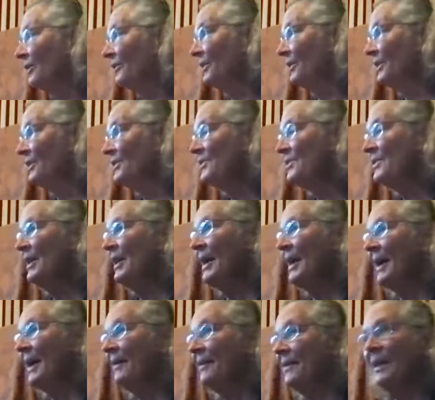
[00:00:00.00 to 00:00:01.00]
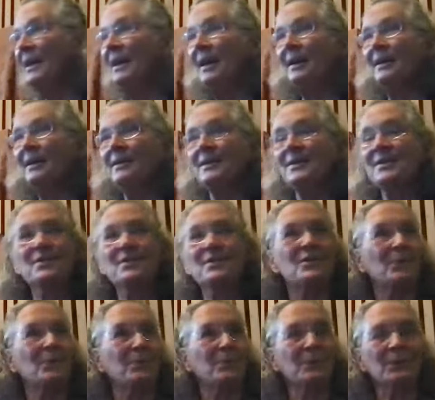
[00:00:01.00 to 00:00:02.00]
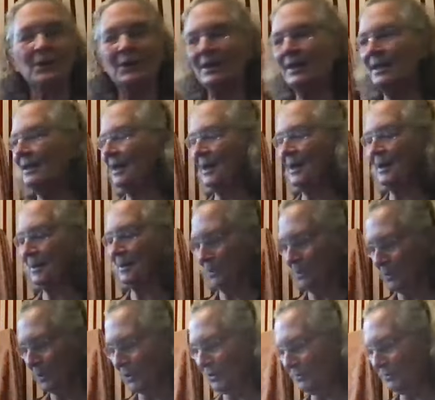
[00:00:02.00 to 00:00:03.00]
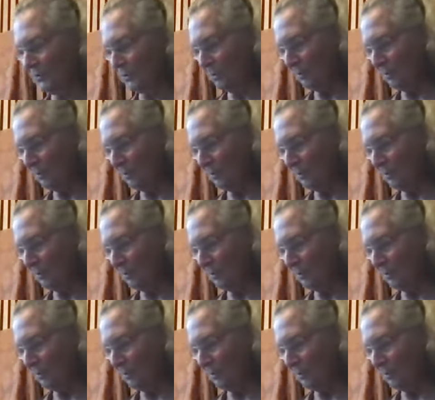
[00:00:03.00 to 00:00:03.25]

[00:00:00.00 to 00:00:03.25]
of this, and then, this is a really wonderful